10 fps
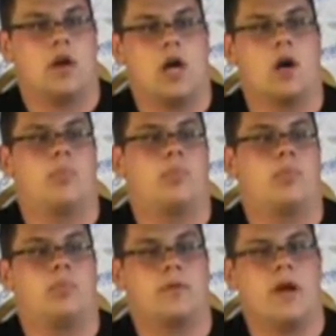up
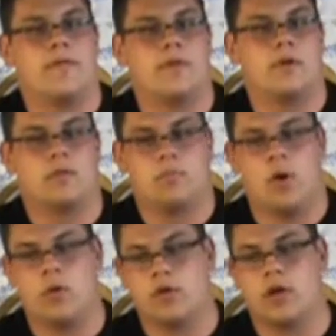at the
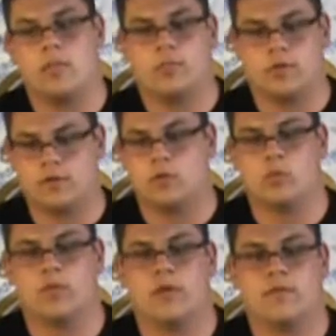podium,
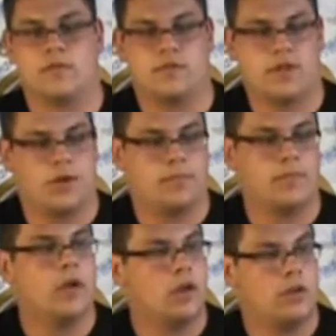presumably for
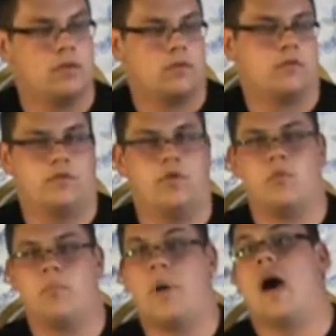some
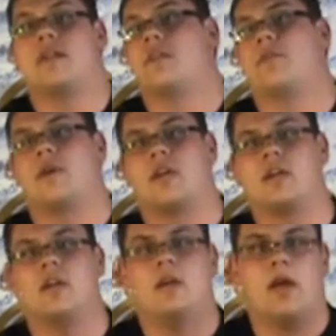student body
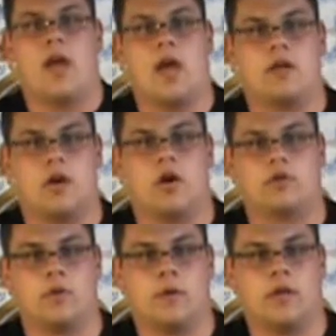thing, and
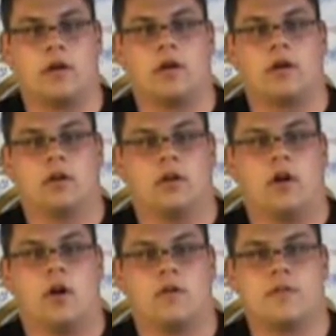all you hear
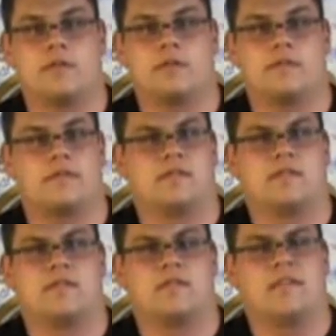are these
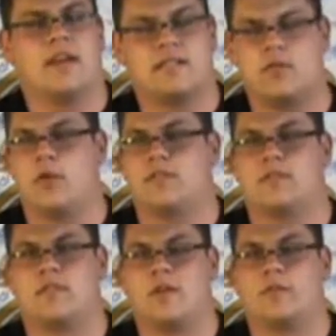sex
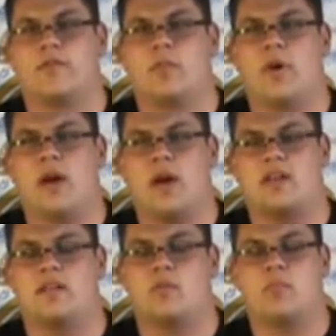noises coming from
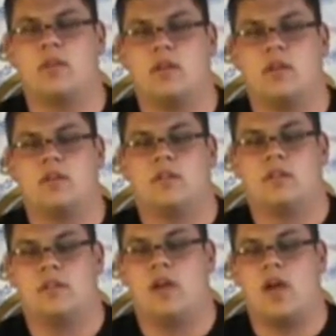behind him.
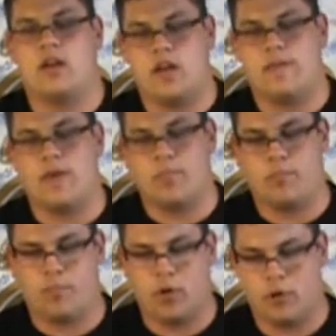And they
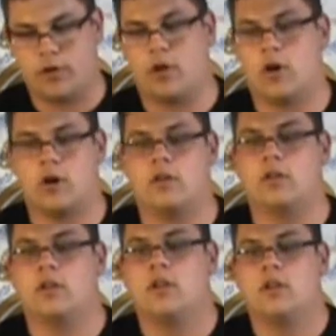pull a
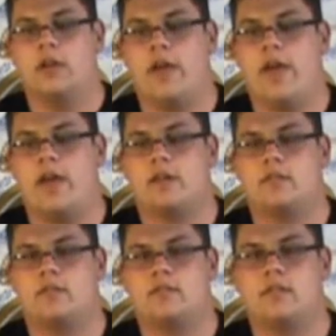curtain,
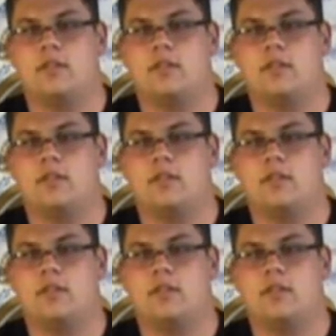and